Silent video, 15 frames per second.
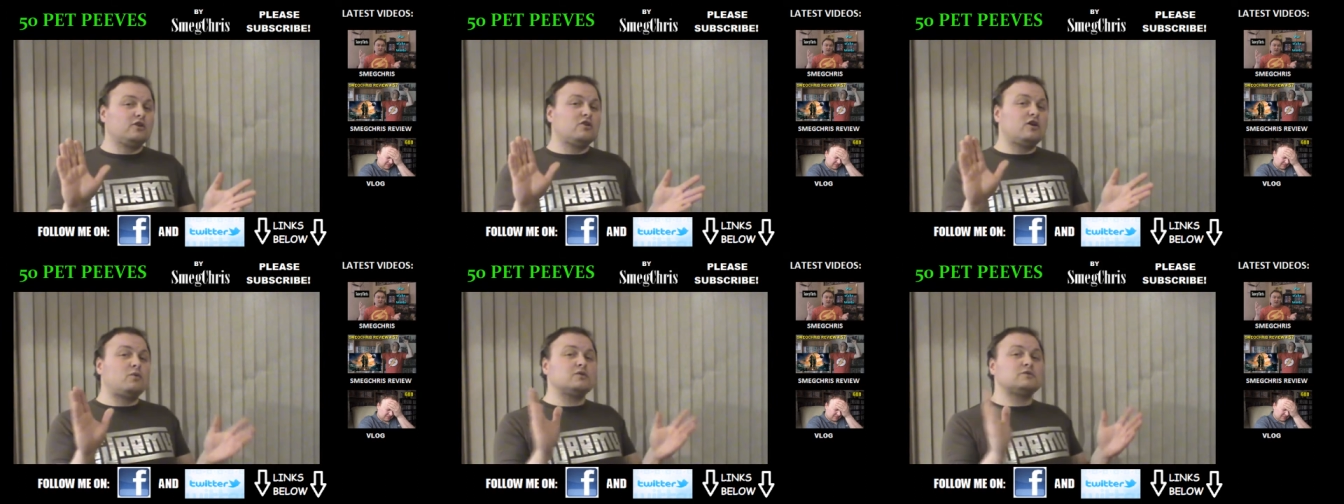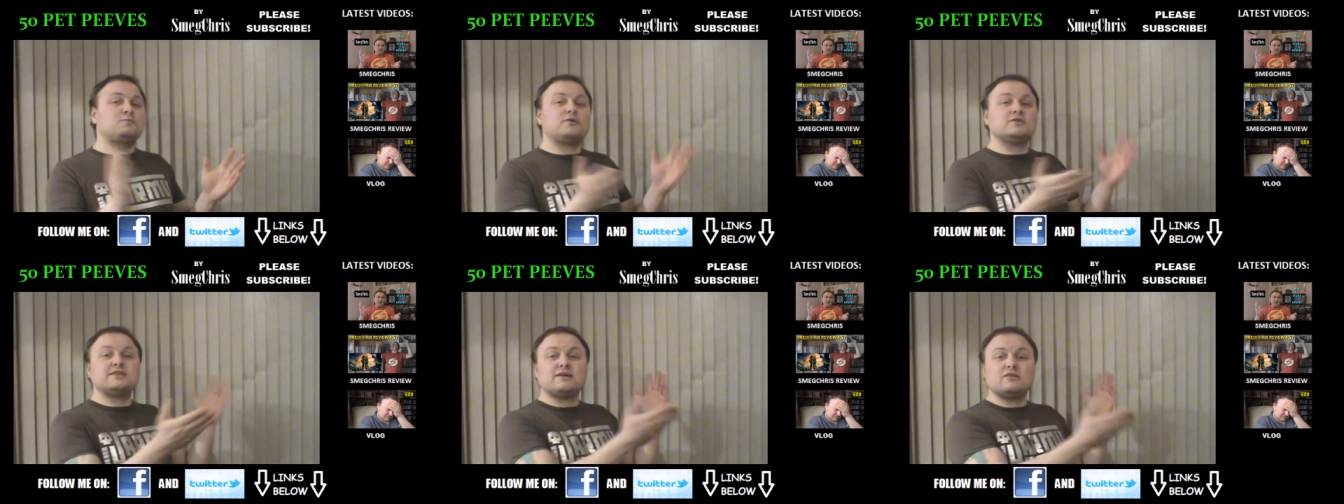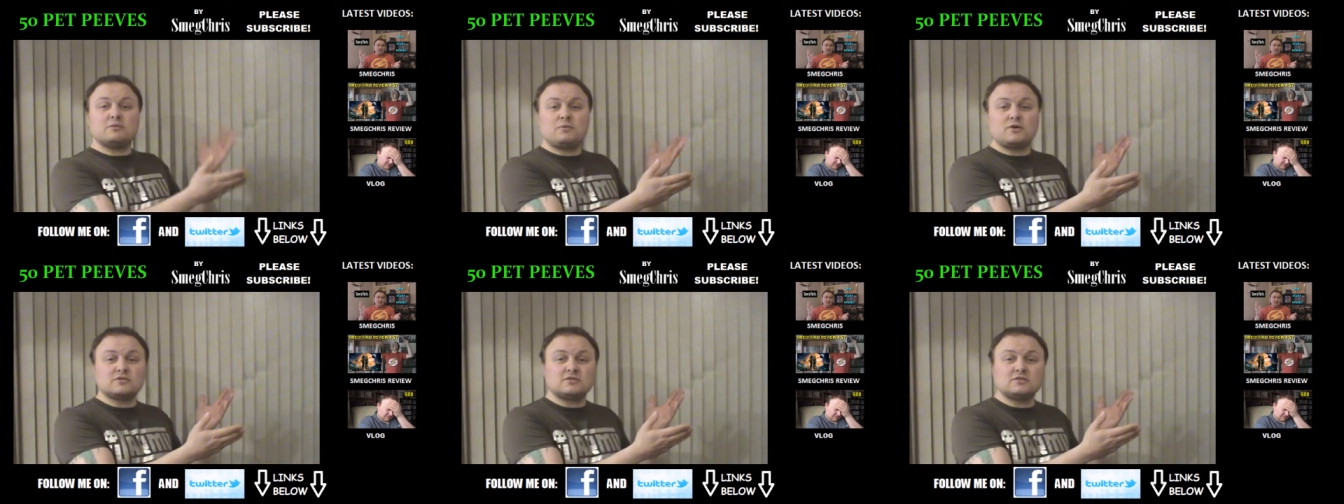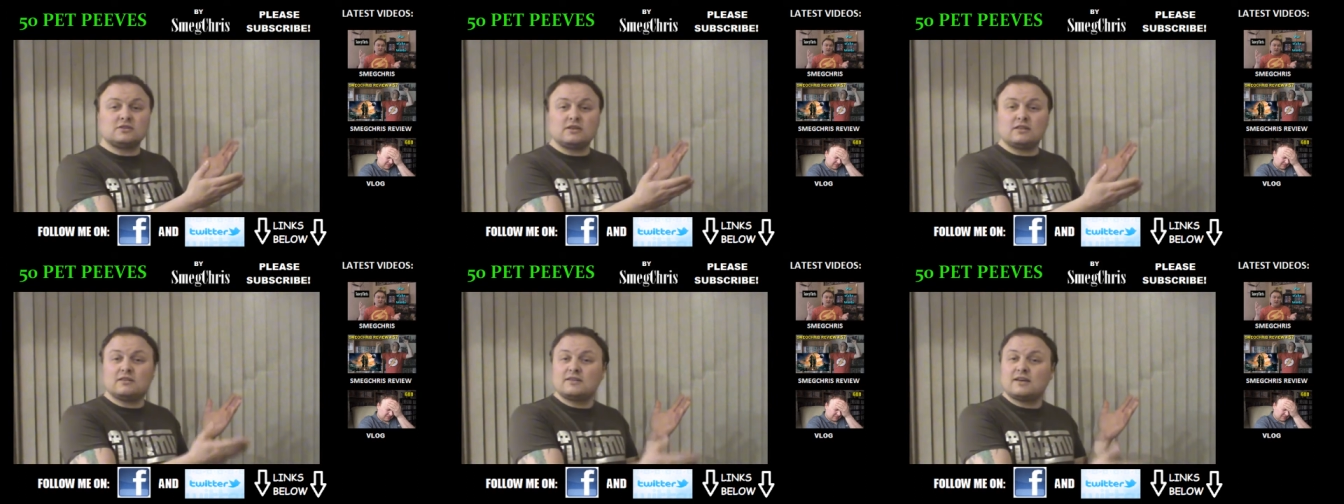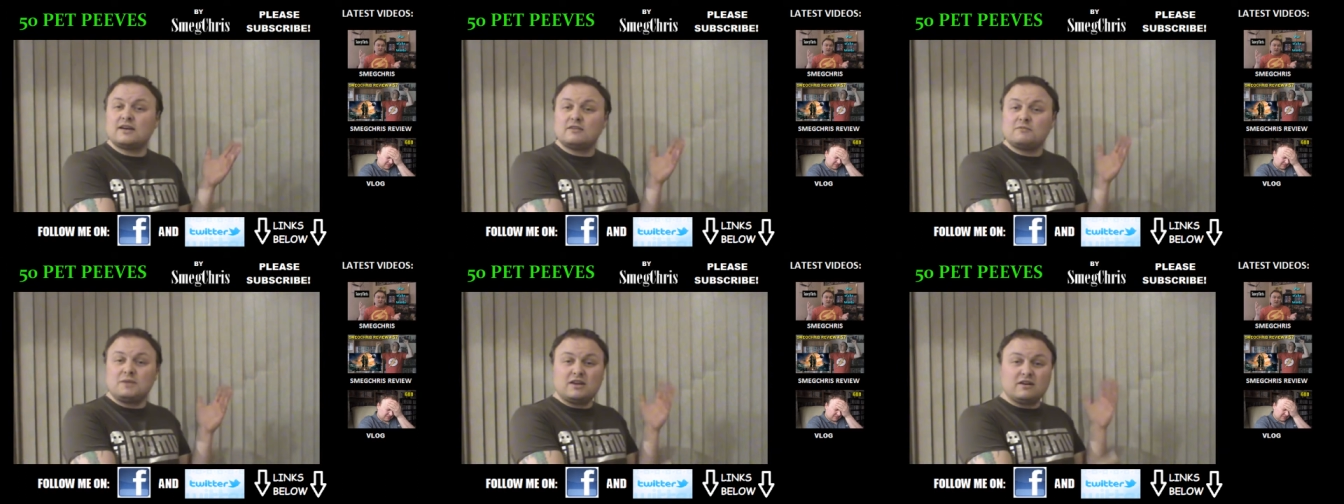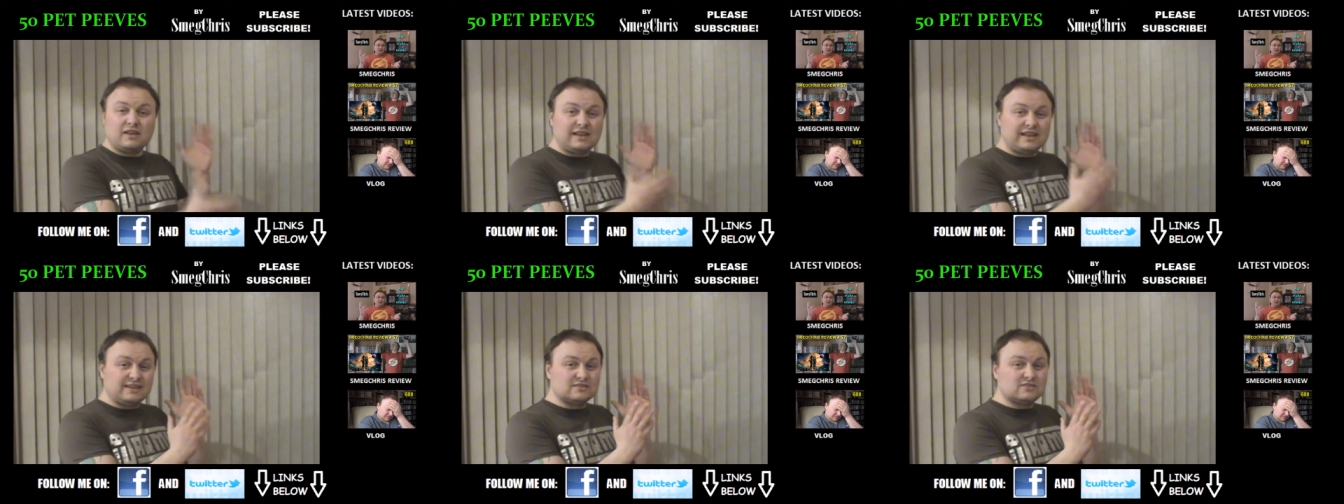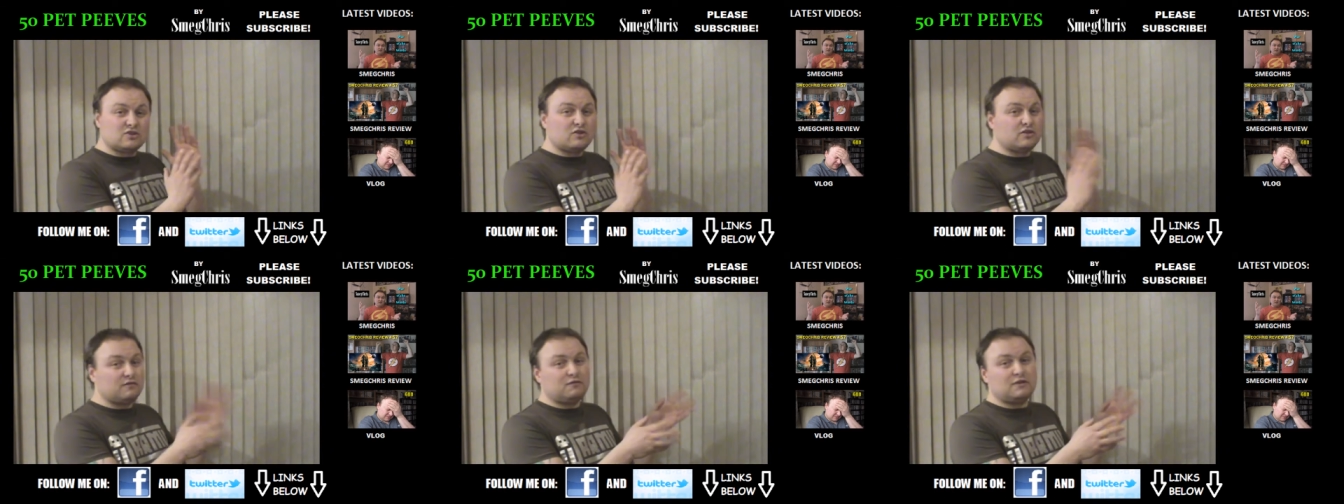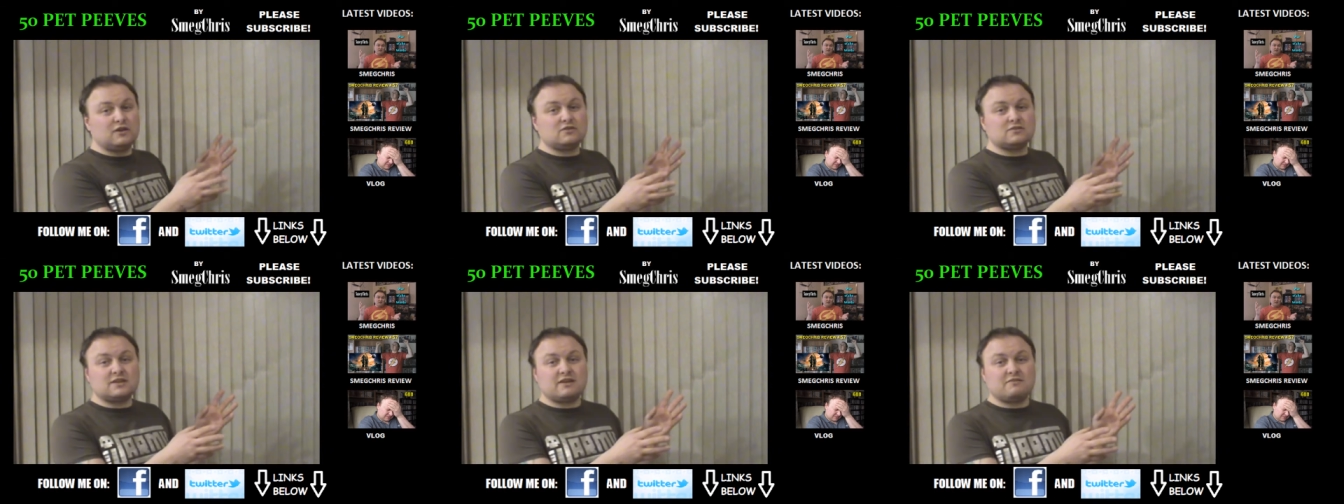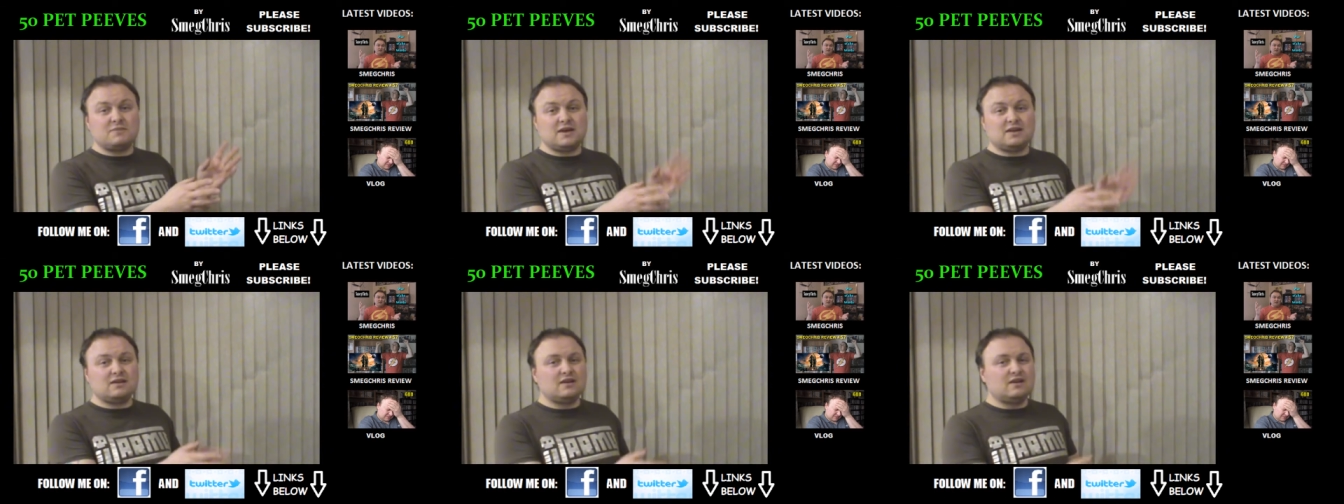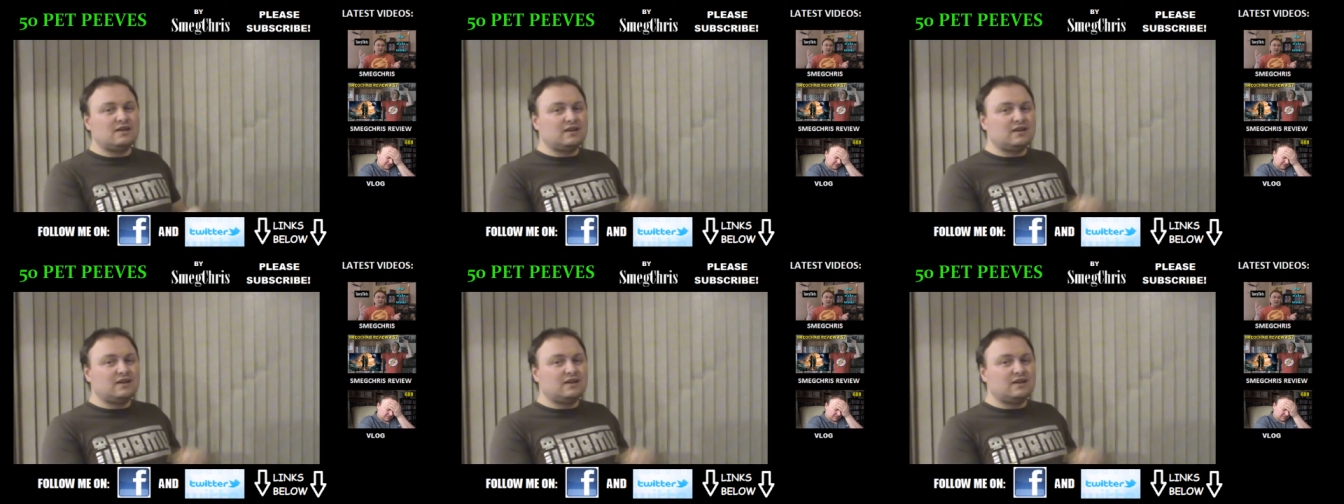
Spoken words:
I go, I want to point out the boxes at the side of me are links to other videos that I've made,